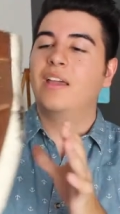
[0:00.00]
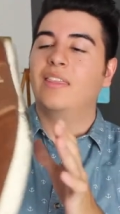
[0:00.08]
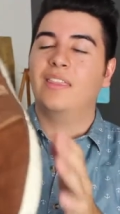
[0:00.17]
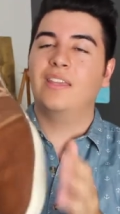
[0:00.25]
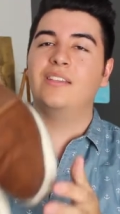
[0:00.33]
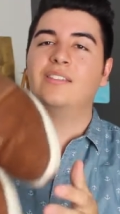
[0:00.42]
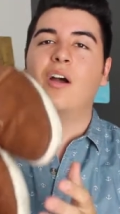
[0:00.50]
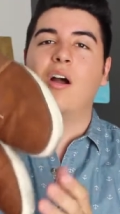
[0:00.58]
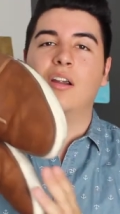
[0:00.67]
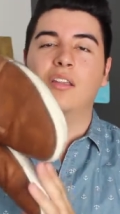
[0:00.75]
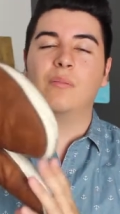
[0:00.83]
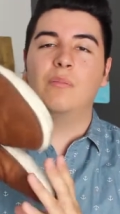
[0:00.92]
These
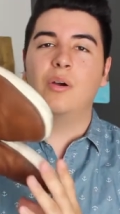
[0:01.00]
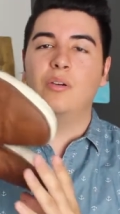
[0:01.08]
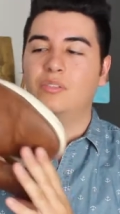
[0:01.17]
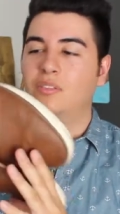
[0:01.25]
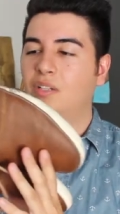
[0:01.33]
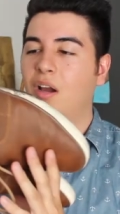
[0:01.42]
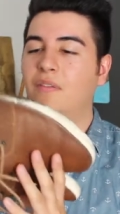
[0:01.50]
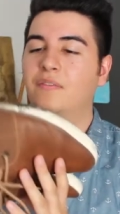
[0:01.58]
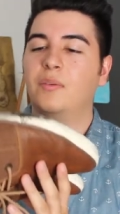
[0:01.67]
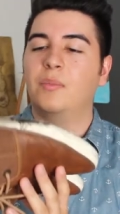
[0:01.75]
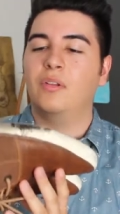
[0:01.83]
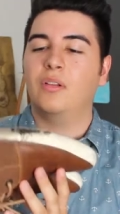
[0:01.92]
are the most
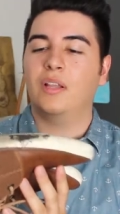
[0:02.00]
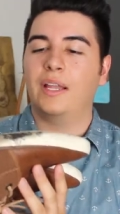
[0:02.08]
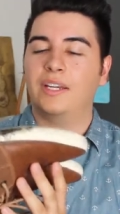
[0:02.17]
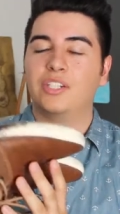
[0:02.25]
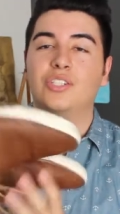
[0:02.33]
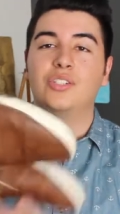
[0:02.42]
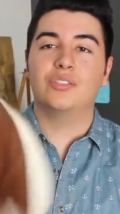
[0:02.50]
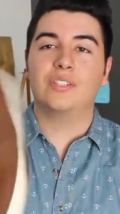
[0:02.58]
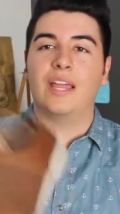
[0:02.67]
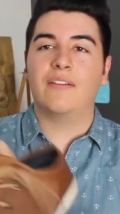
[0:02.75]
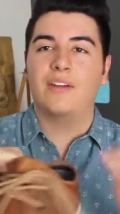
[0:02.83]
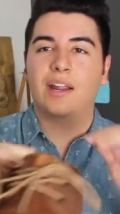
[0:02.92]
comfortable like
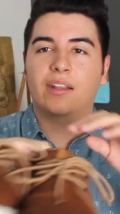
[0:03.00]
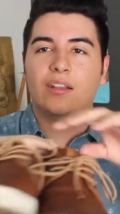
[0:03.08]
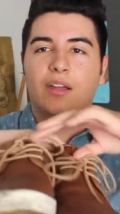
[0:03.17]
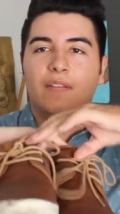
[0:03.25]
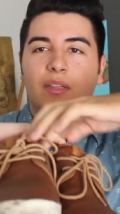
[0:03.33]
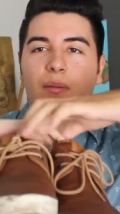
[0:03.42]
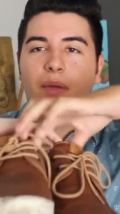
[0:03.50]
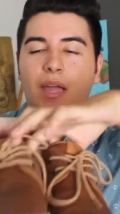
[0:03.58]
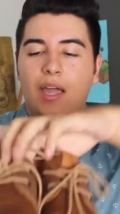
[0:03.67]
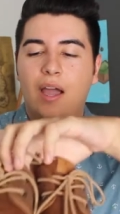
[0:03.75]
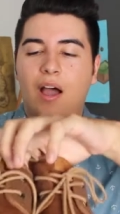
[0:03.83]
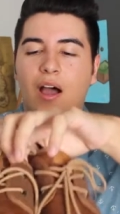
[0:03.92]
shoes ever. I love them.
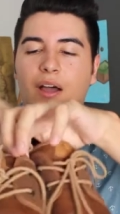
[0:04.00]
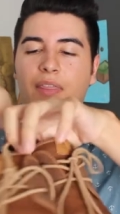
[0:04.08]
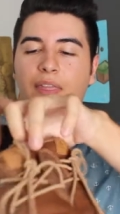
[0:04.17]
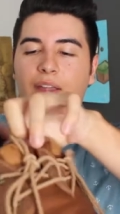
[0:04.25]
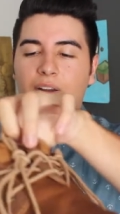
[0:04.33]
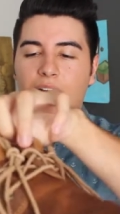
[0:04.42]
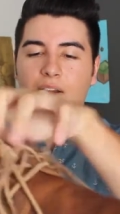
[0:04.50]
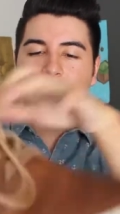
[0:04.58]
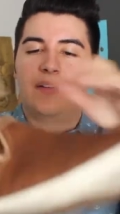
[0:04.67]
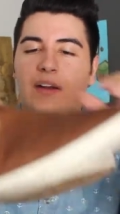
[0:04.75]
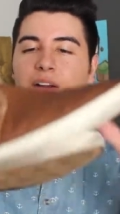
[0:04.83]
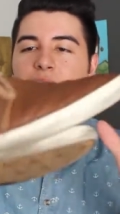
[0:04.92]
Uh, they're a
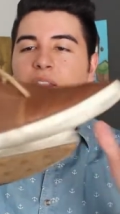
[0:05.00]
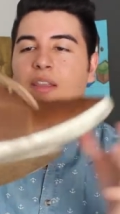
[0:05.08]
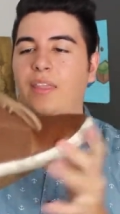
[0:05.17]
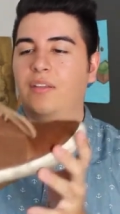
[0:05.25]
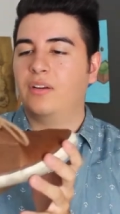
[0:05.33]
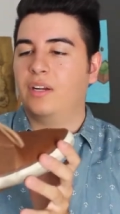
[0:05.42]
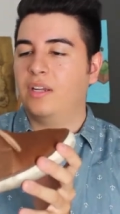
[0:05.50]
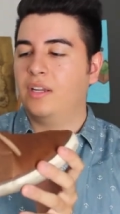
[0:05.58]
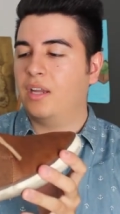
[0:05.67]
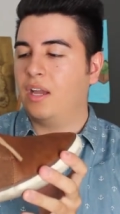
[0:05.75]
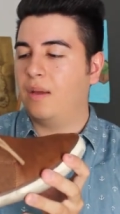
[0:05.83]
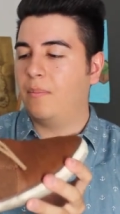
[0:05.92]
very
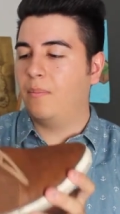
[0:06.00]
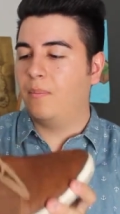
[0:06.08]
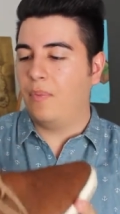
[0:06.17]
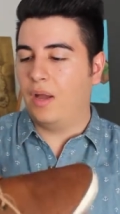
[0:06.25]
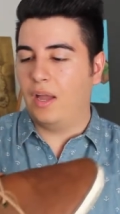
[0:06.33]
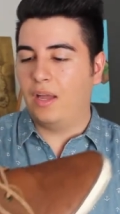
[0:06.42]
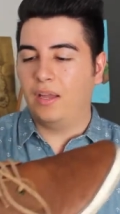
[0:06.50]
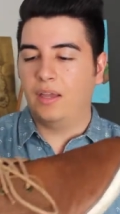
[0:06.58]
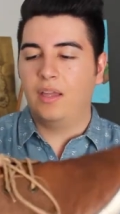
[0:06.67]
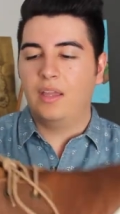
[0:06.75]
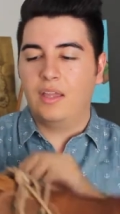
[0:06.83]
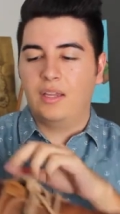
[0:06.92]
leathery uh,
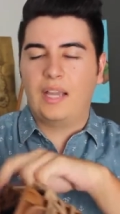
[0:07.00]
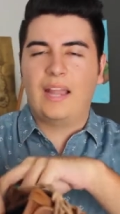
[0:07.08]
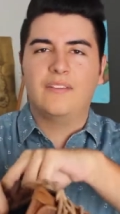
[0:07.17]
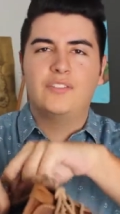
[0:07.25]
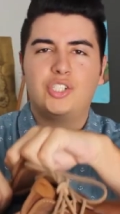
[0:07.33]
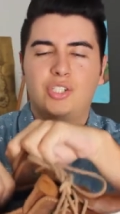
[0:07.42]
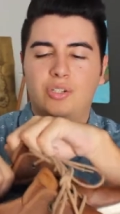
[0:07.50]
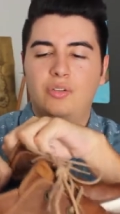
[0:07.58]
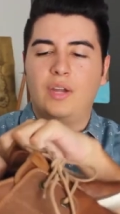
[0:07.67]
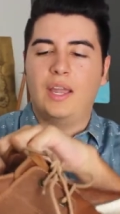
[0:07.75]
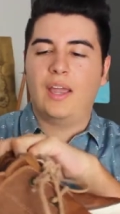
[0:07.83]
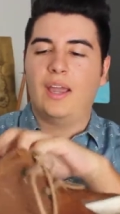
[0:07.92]
uh kind of
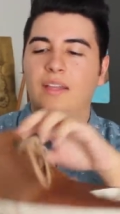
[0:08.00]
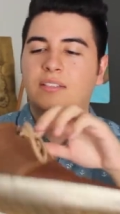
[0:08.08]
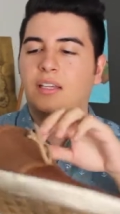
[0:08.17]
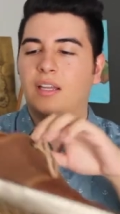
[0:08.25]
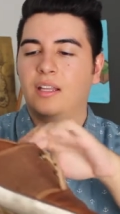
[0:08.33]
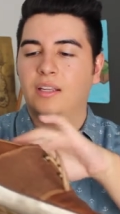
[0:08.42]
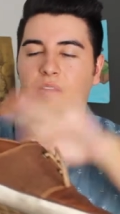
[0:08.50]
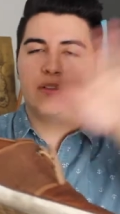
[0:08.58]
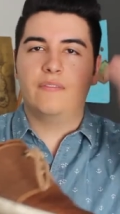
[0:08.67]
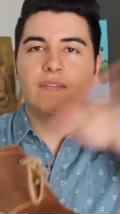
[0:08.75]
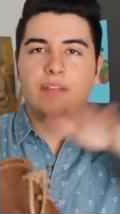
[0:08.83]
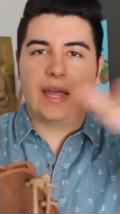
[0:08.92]
shoe. Uh, it's a like,
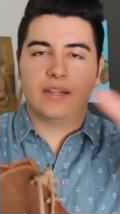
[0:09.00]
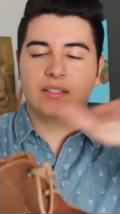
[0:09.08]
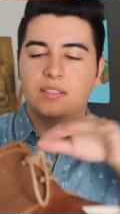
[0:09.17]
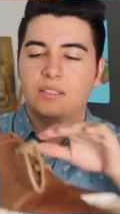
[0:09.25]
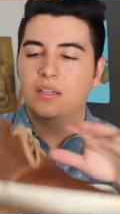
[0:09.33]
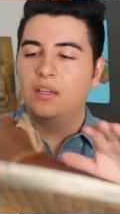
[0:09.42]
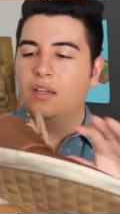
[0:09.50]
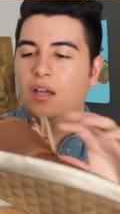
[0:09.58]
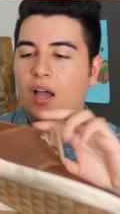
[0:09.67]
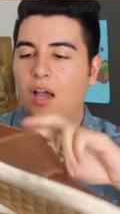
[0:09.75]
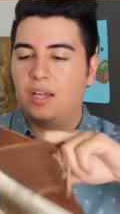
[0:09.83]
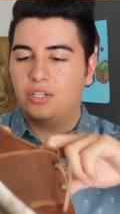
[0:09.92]
little flat
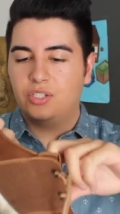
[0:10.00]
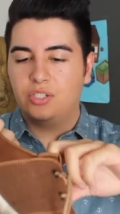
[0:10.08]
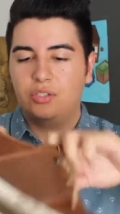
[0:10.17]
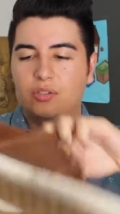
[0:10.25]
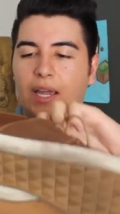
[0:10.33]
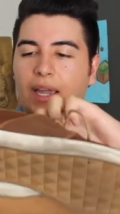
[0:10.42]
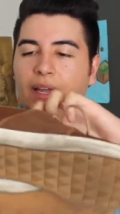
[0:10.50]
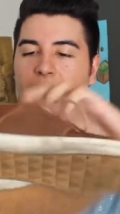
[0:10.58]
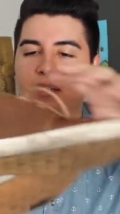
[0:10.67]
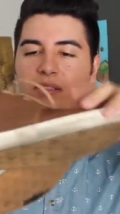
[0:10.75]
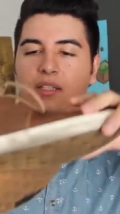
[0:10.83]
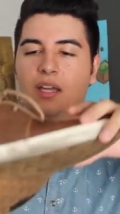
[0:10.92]
uh, shoe,
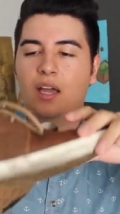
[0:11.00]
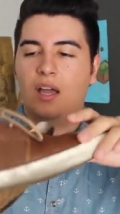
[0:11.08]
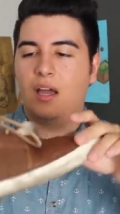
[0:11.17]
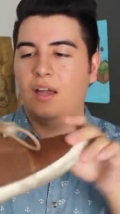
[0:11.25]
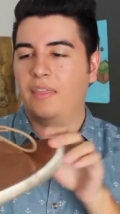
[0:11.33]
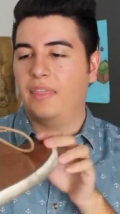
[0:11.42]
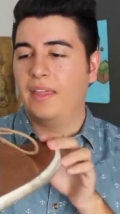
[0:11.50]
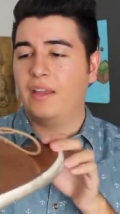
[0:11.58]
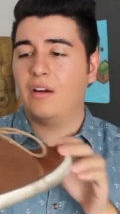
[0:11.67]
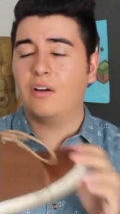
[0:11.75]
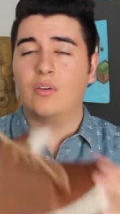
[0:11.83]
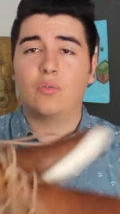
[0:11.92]
and they
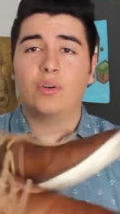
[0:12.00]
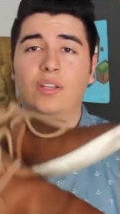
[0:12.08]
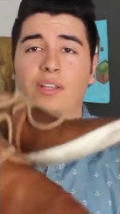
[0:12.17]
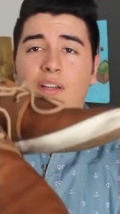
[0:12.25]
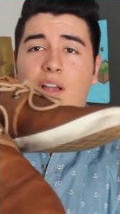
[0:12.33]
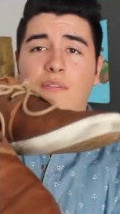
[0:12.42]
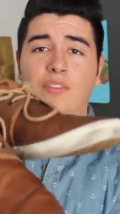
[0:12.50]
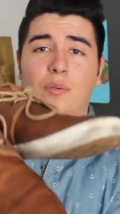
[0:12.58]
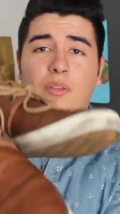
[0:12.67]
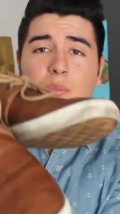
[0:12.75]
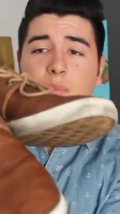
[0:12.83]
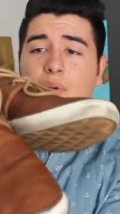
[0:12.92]
are really
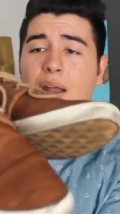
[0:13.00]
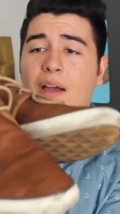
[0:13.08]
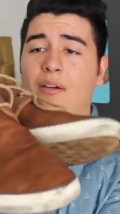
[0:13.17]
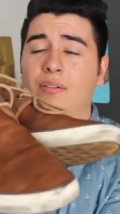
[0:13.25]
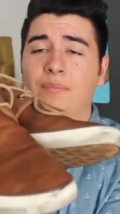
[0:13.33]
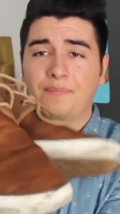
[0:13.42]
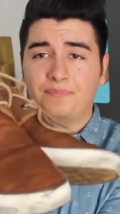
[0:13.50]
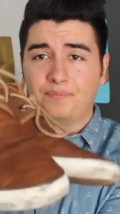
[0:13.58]
comfortable. They're brown.